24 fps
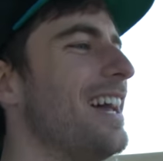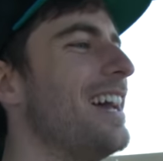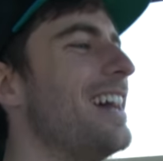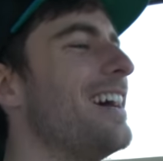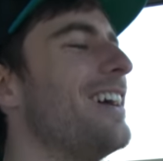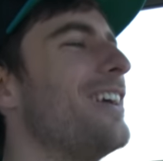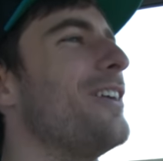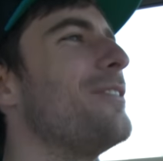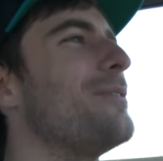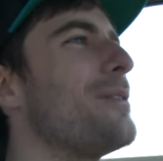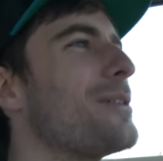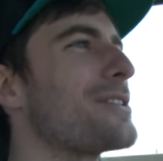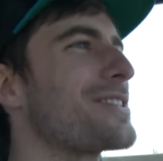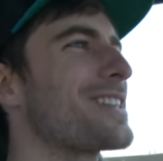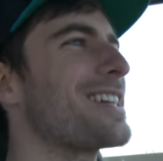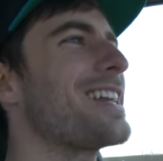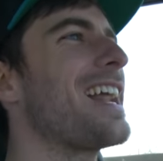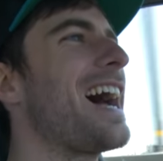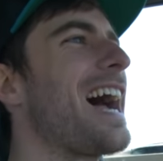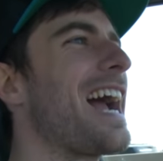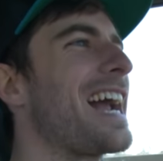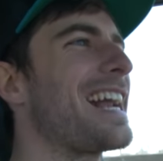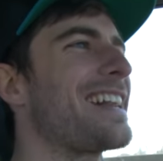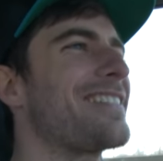Almost
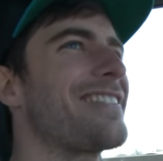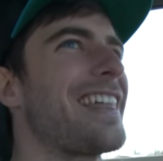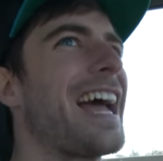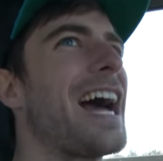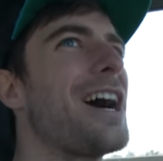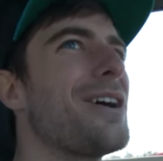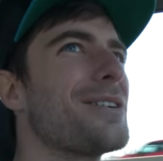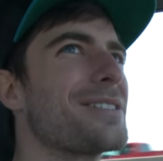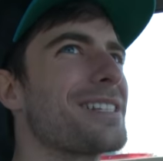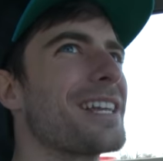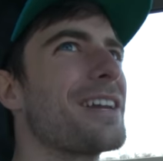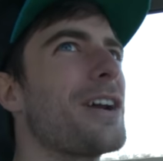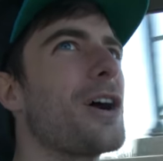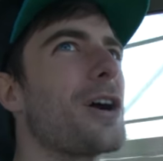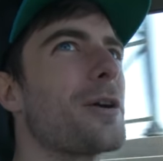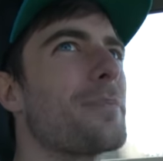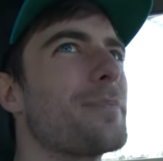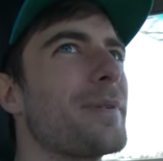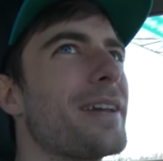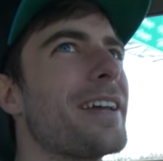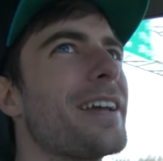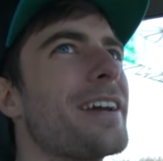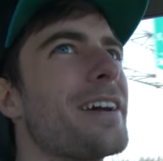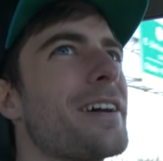9,000
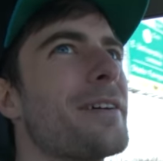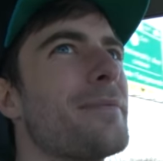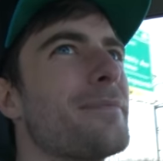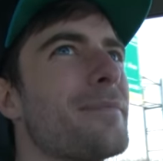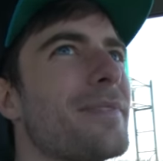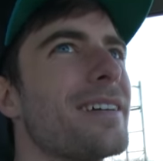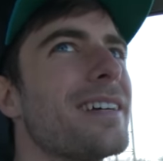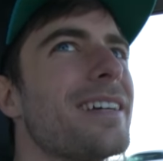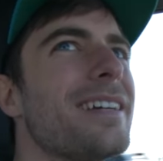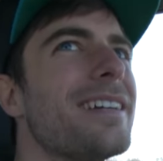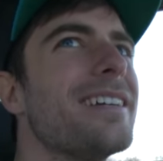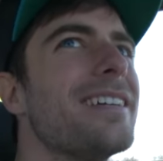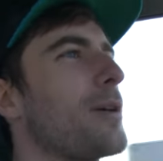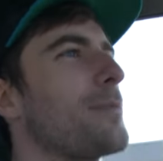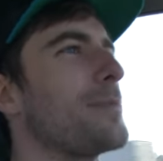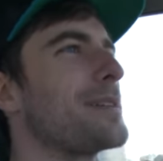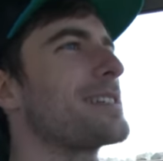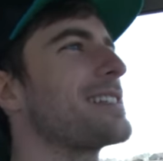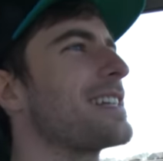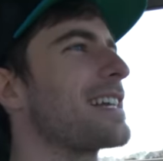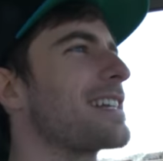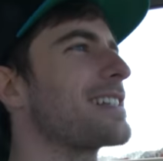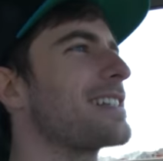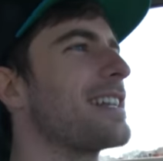RPM from a
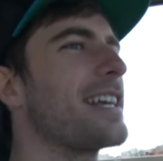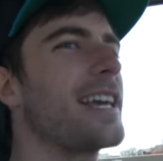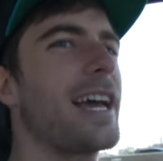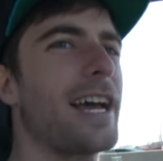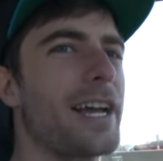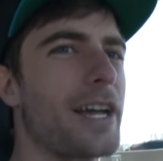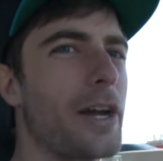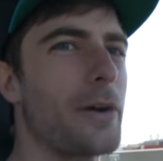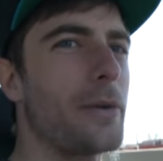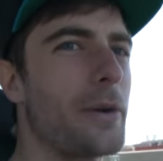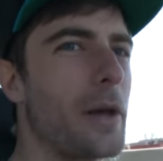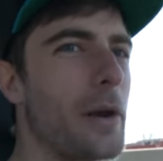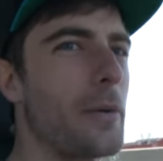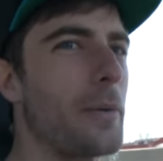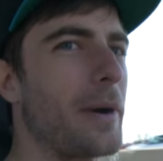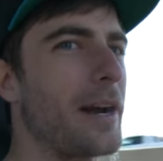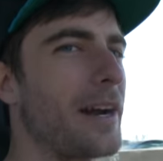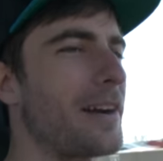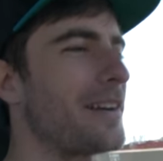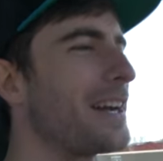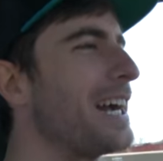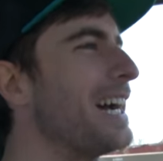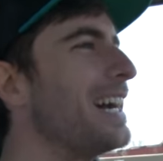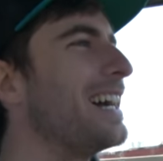60, I go
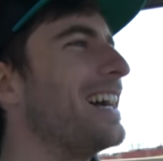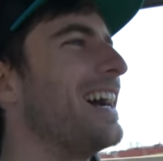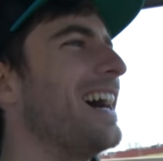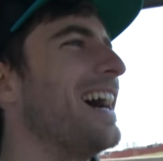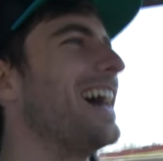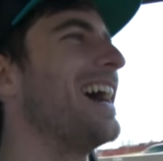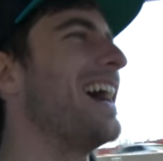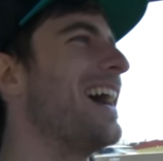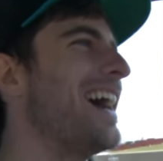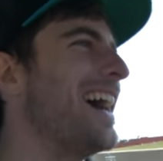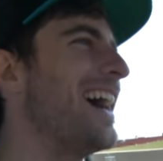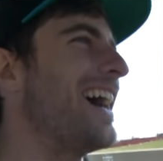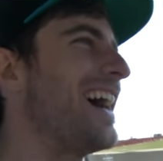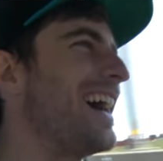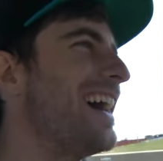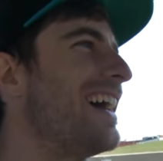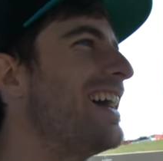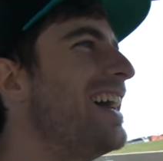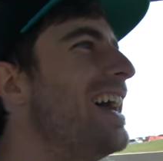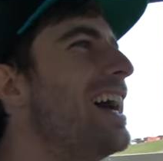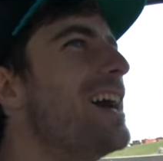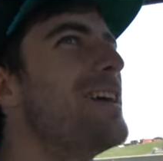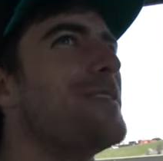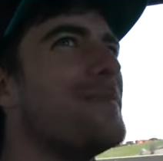nowhere.
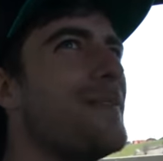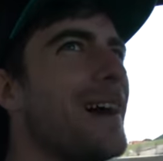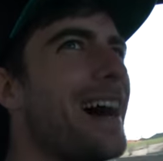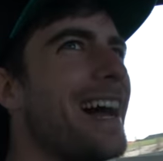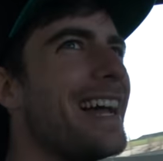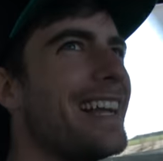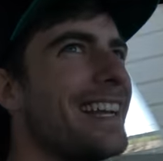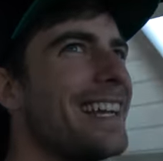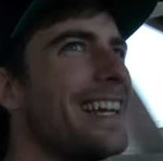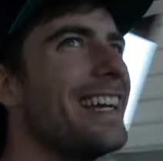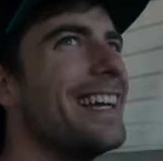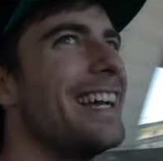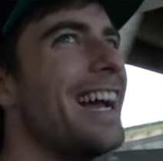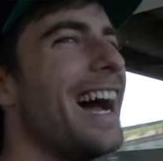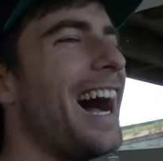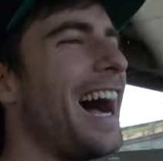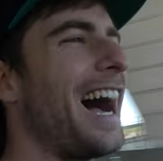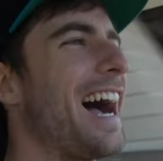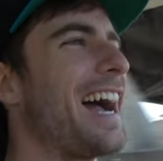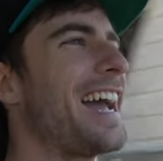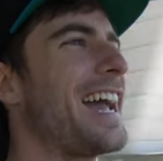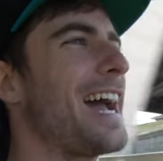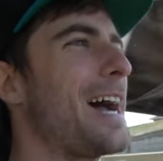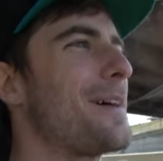But
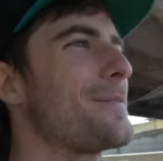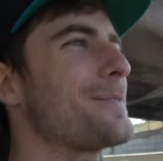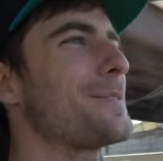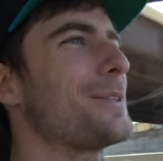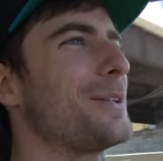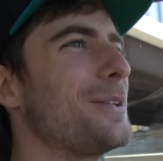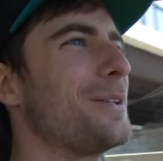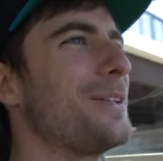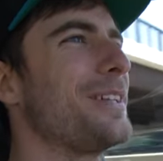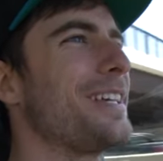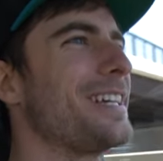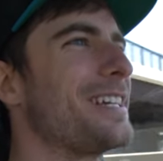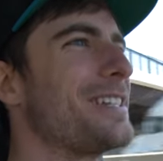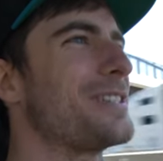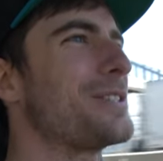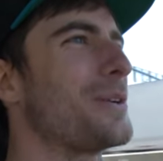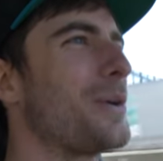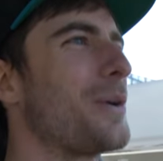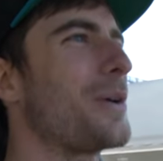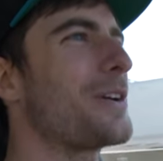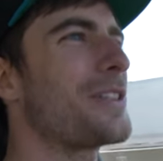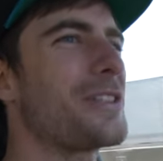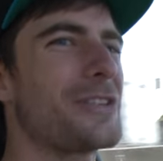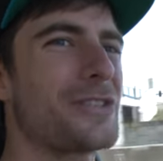I absolutely
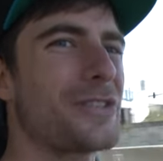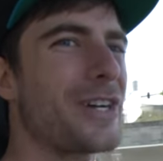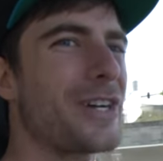adore the